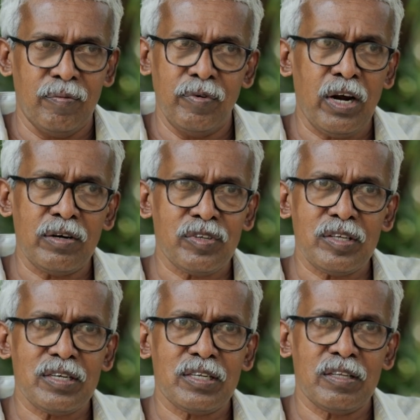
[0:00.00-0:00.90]
we can't say
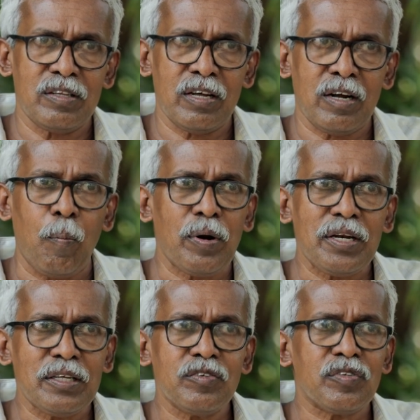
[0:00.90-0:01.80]
that they are
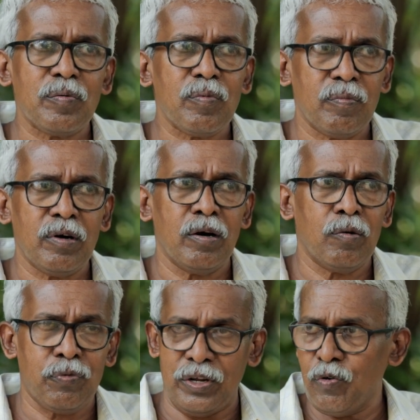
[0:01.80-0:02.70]
completely this thing
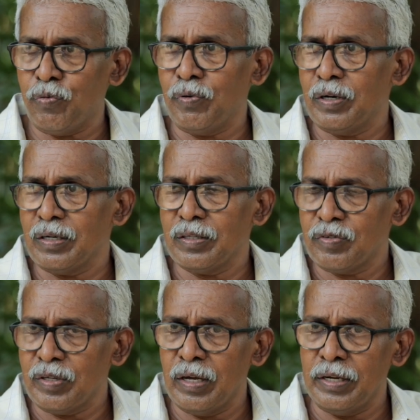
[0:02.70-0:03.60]
free of
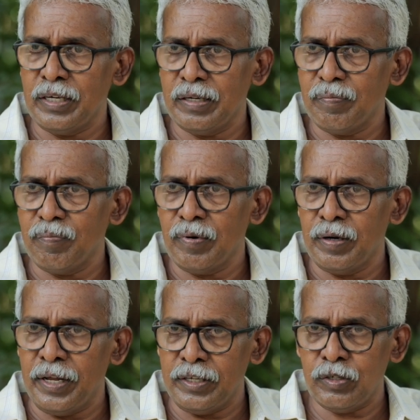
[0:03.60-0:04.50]
this, any
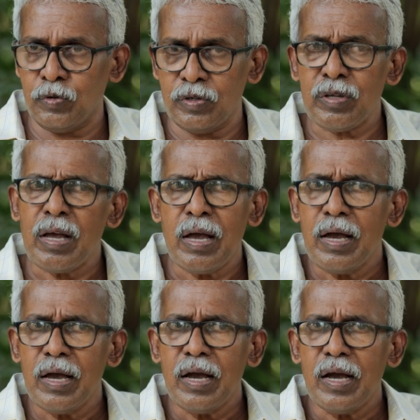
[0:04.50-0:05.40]
danger to you.
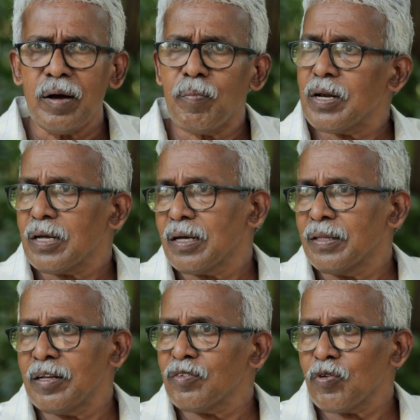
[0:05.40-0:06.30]
But
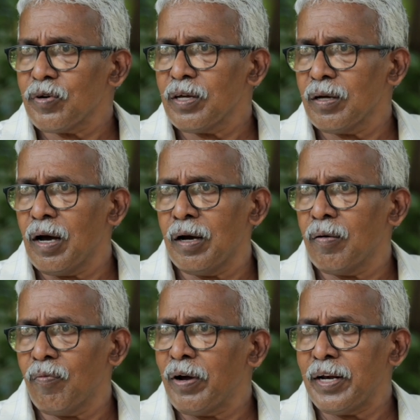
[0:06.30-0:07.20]
there is not
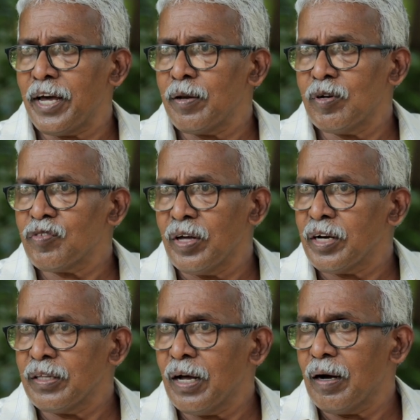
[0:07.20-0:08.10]
uh, wild animals there
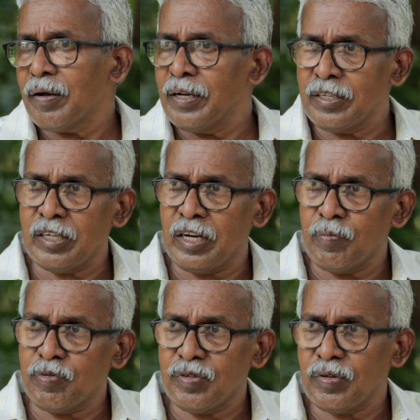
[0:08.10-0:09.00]
in the nature
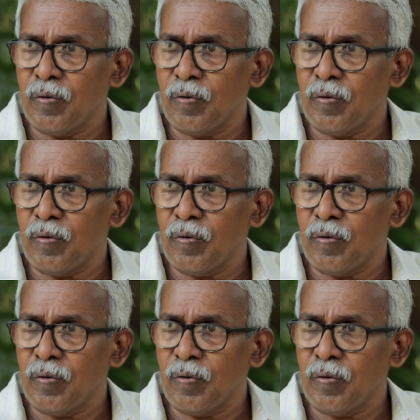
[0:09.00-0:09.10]
labs.